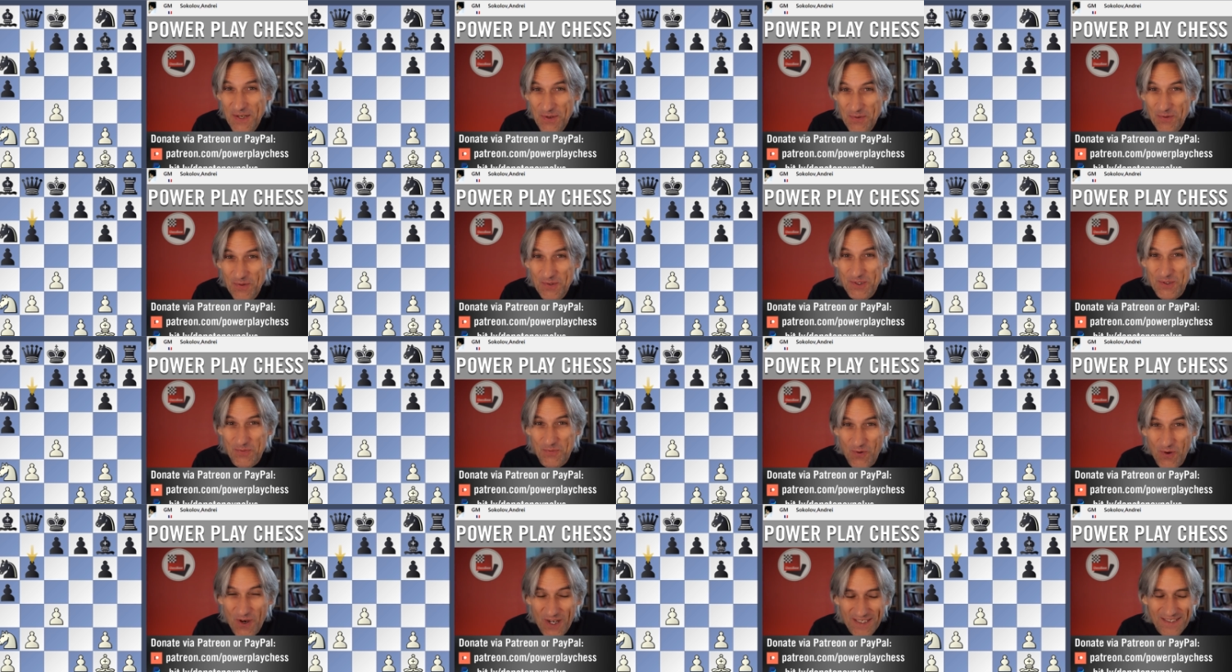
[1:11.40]
was
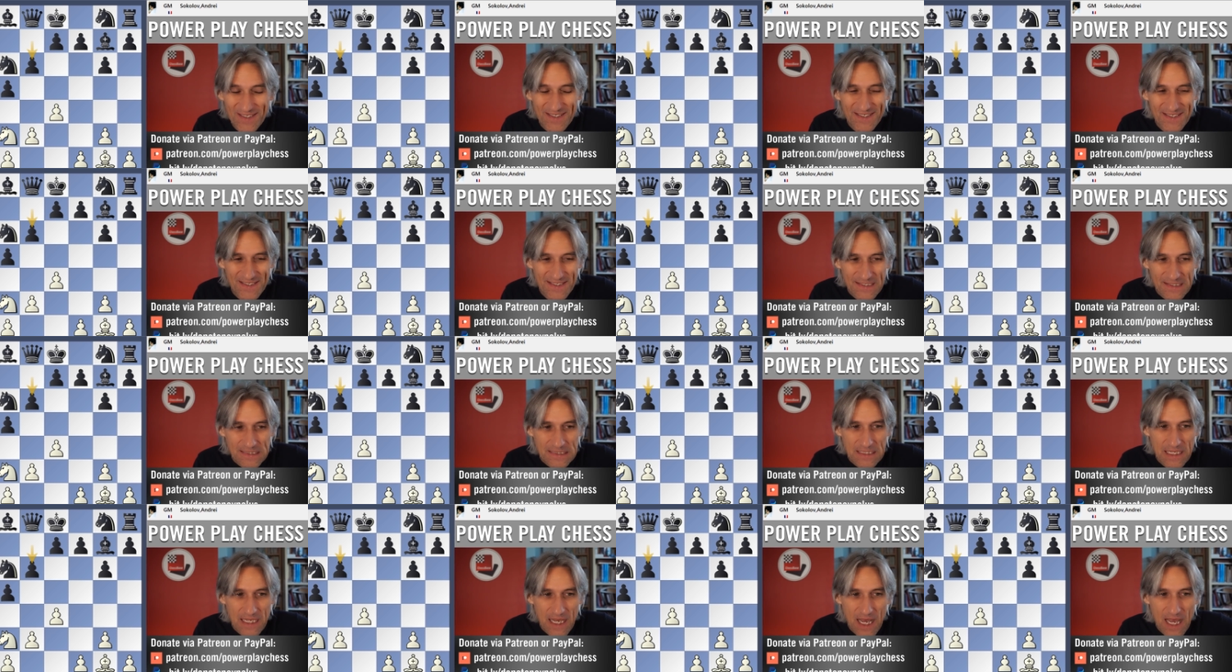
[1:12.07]
one.
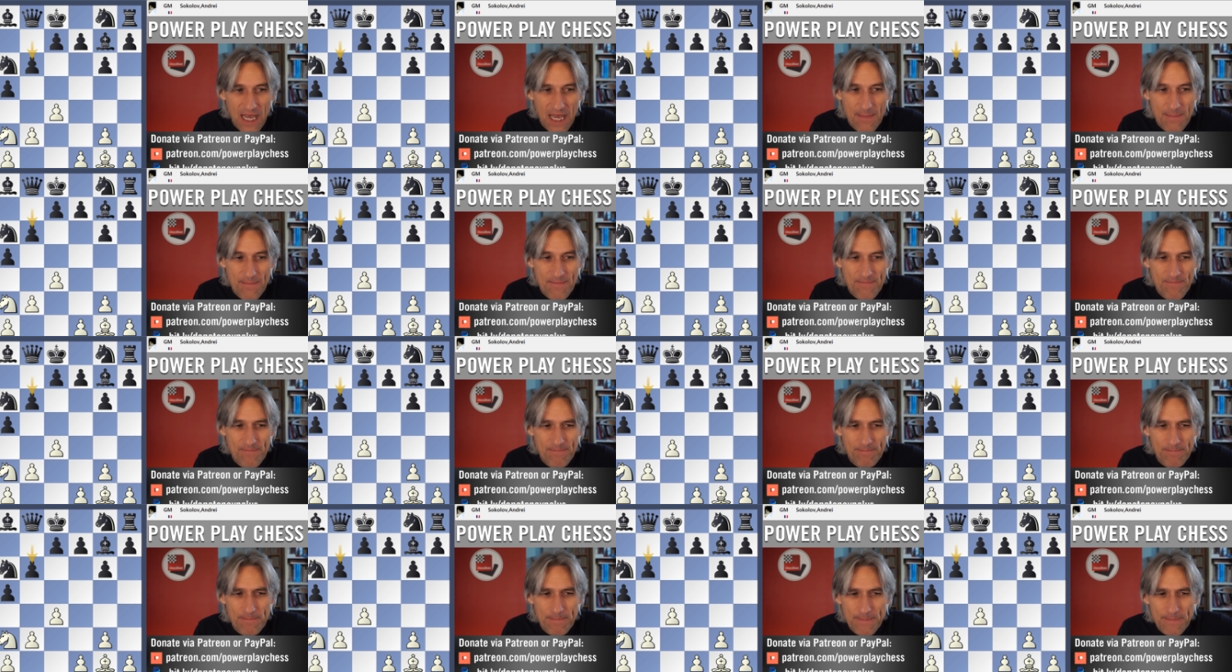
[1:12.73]

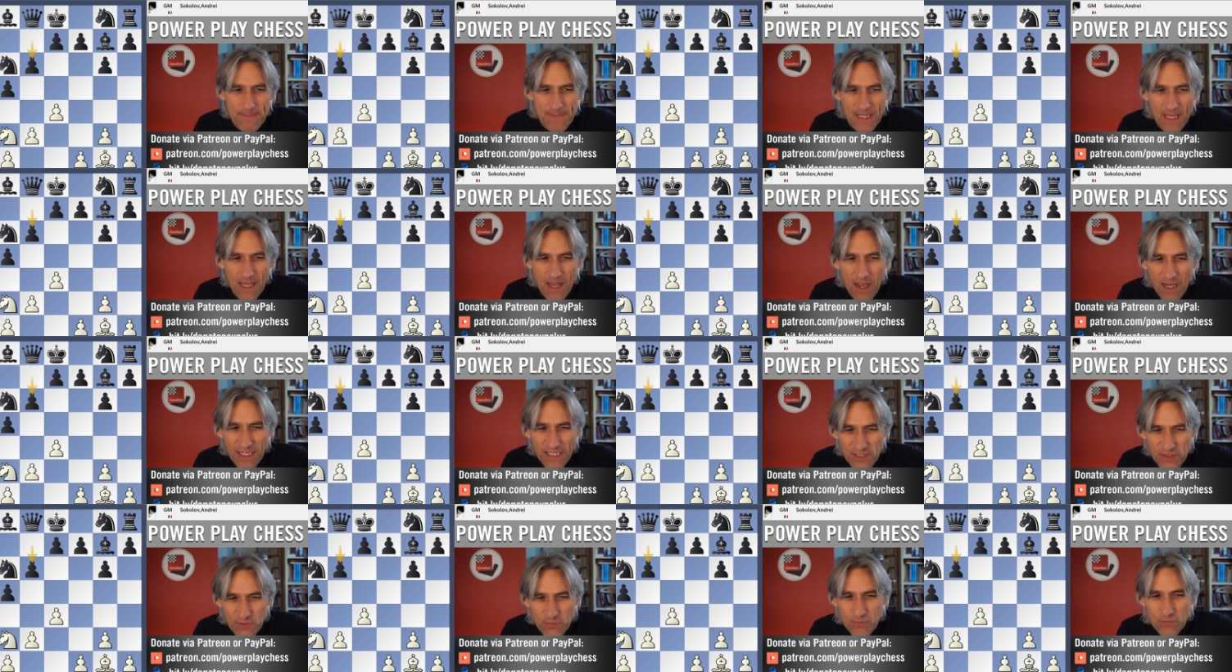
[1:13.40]
Um,
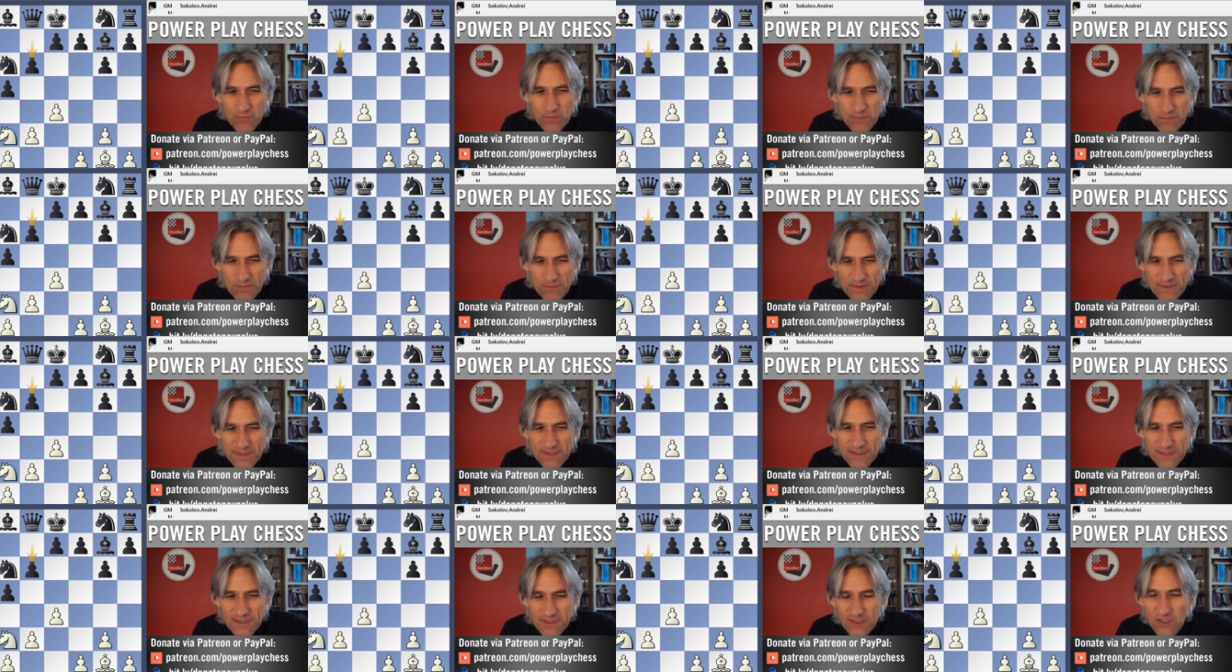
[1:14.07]
I'd
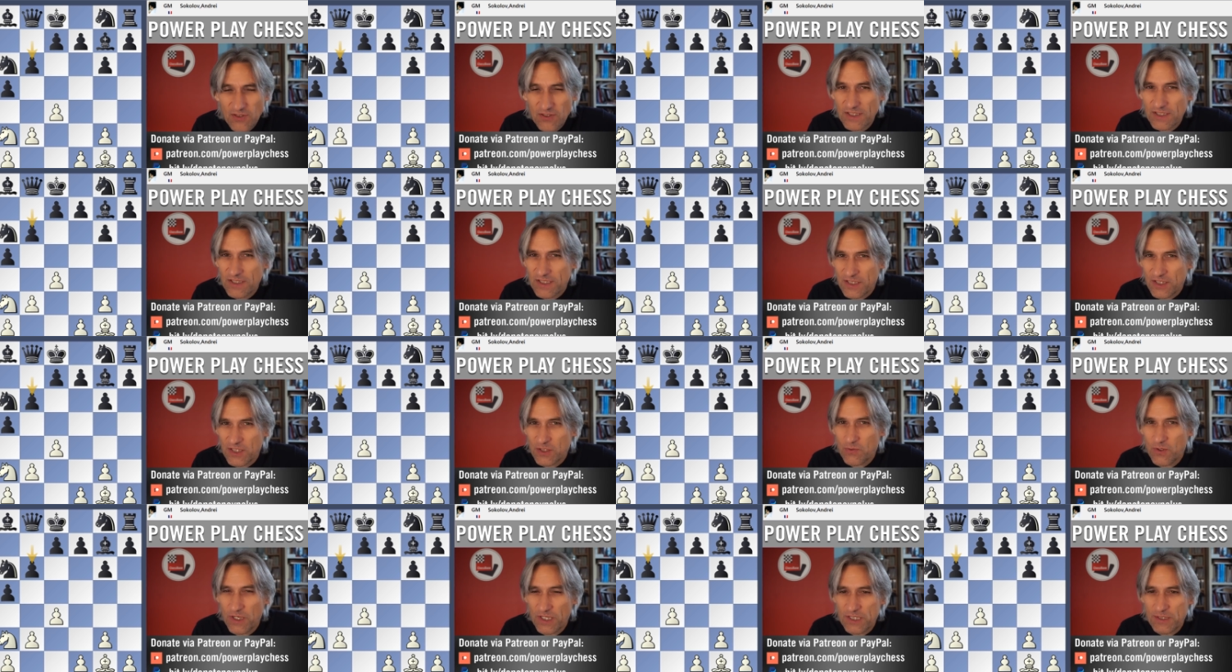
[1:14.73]
studied this
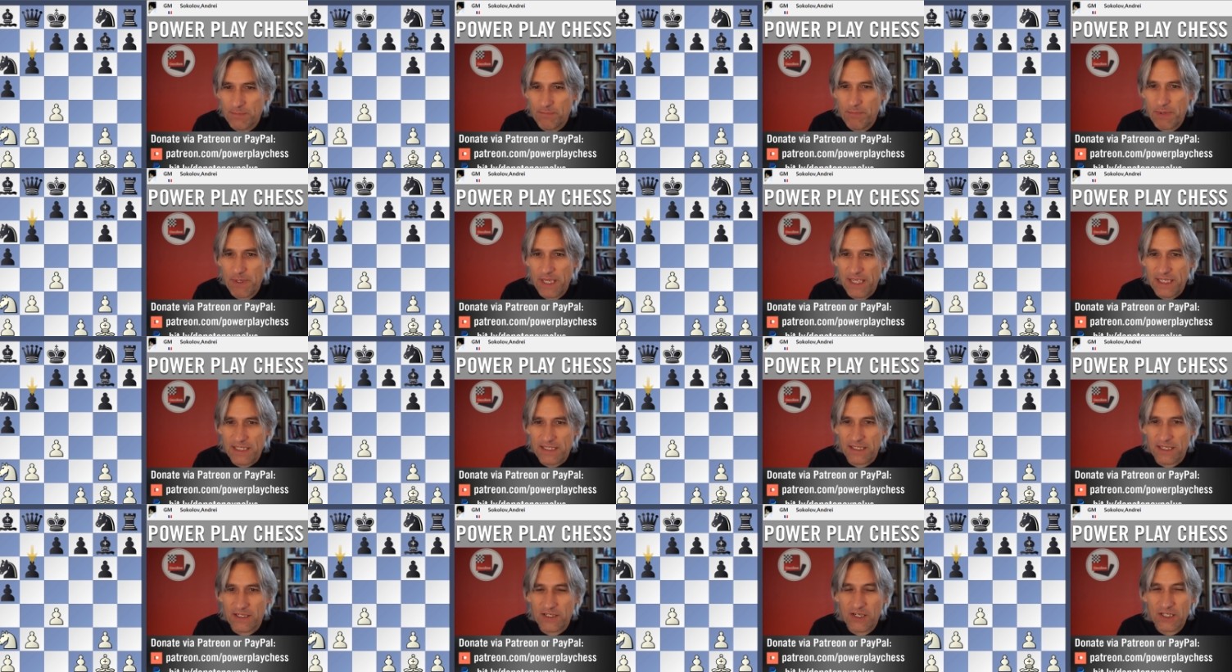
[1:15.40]
quite a
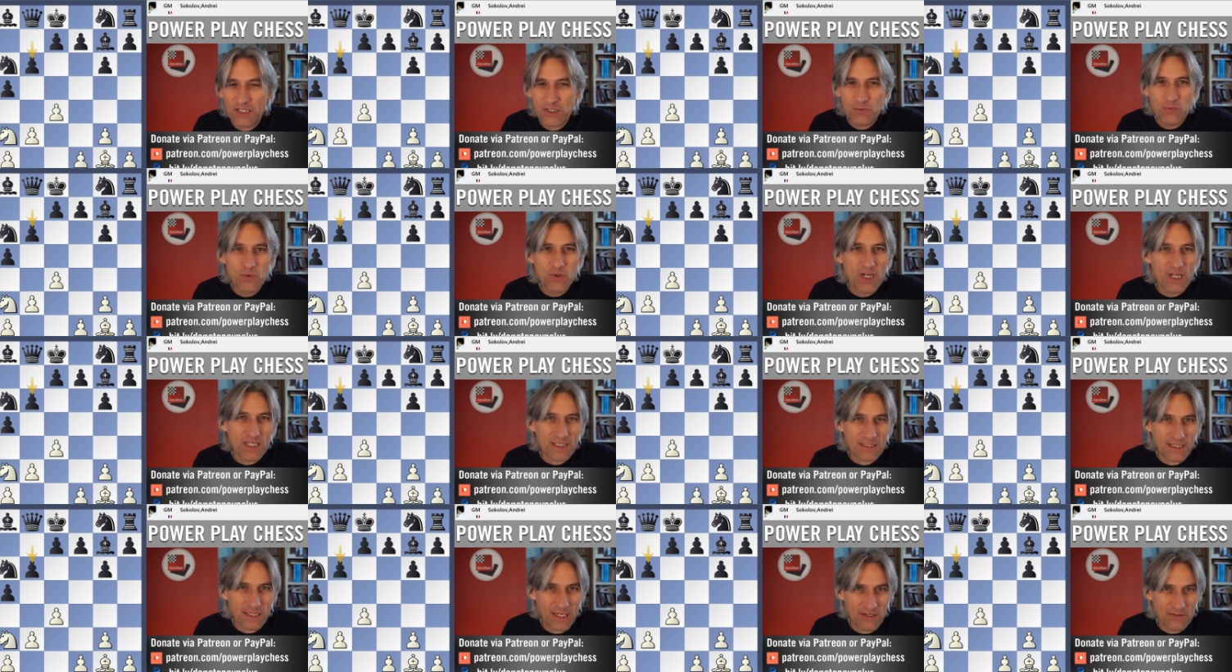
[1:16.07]
bit and I'd
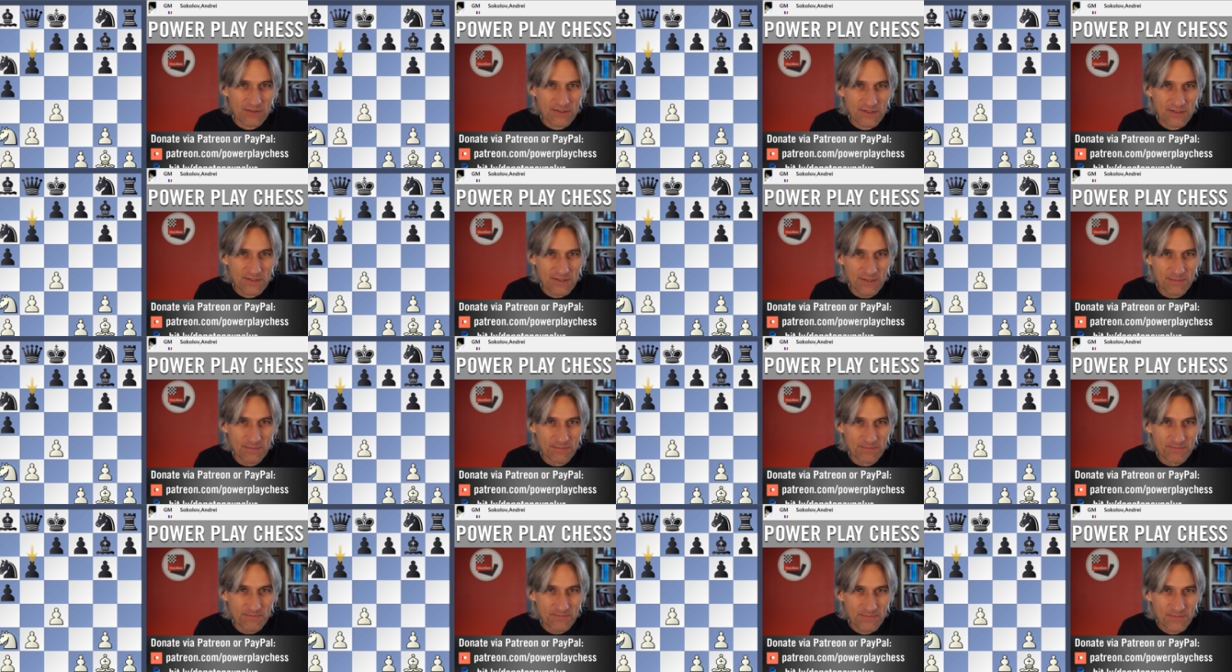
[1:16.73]
worked out
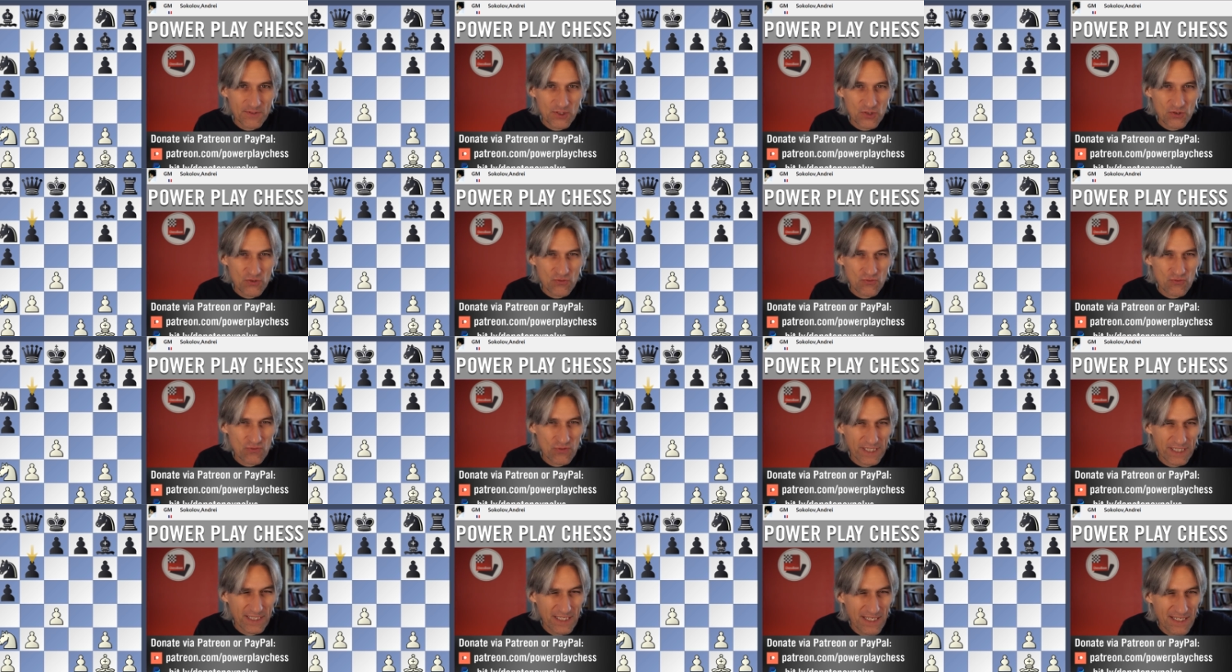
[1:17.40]
some
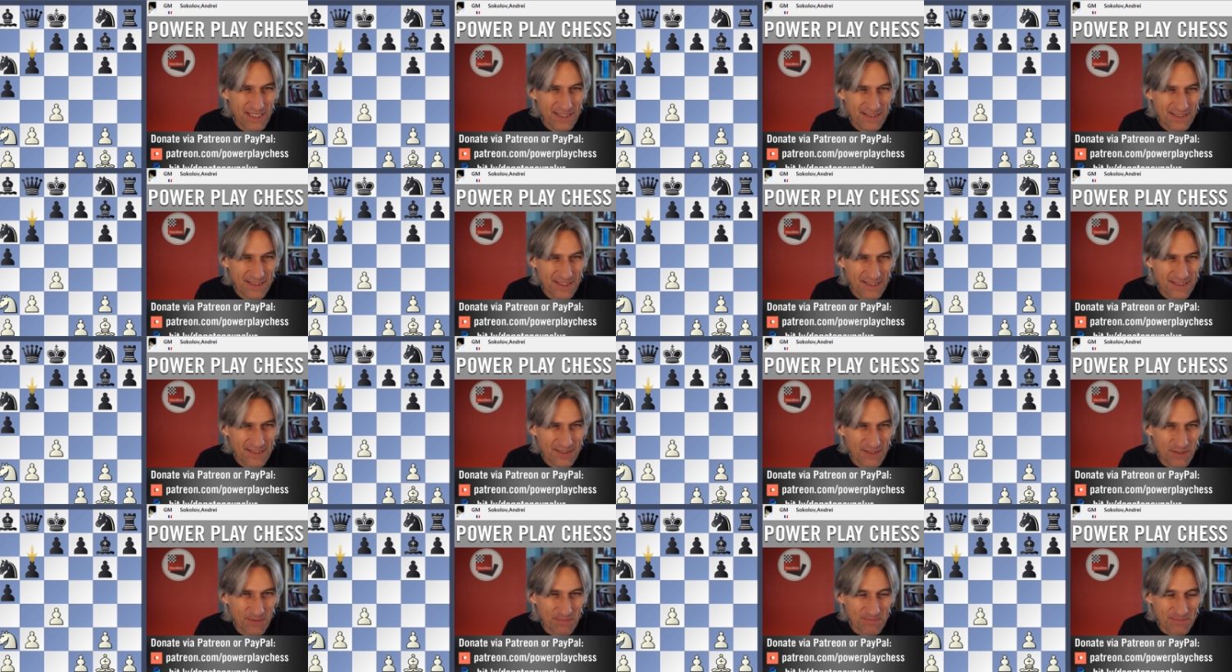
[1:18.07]
tricky
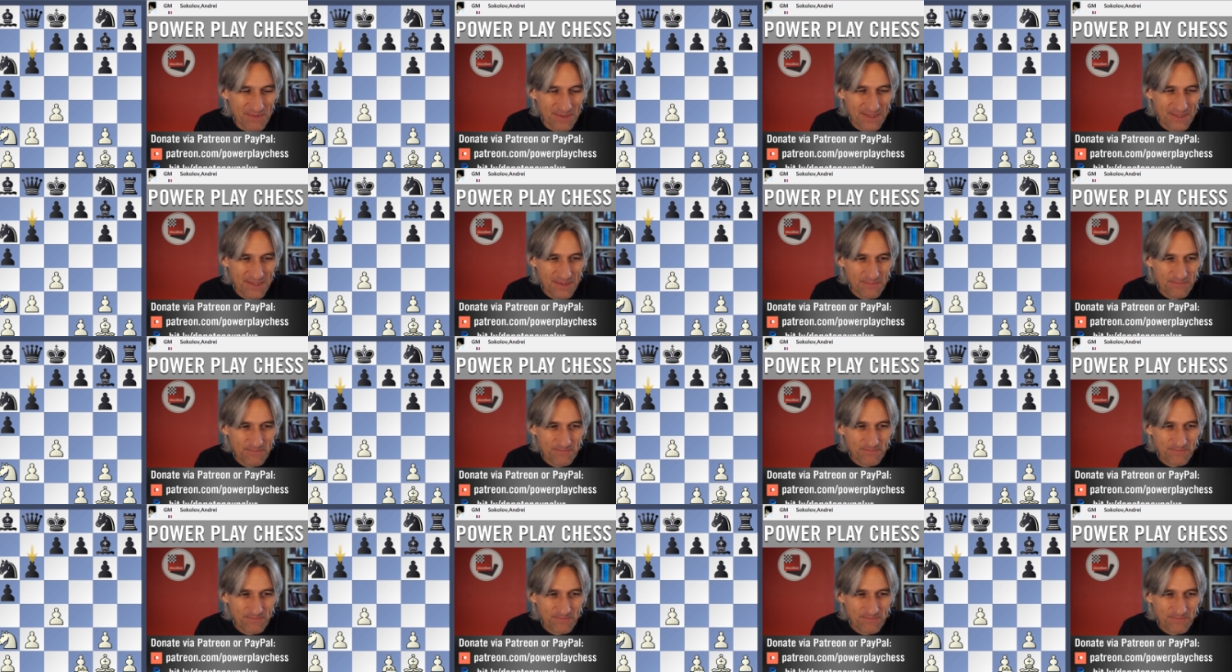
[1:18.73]
systems.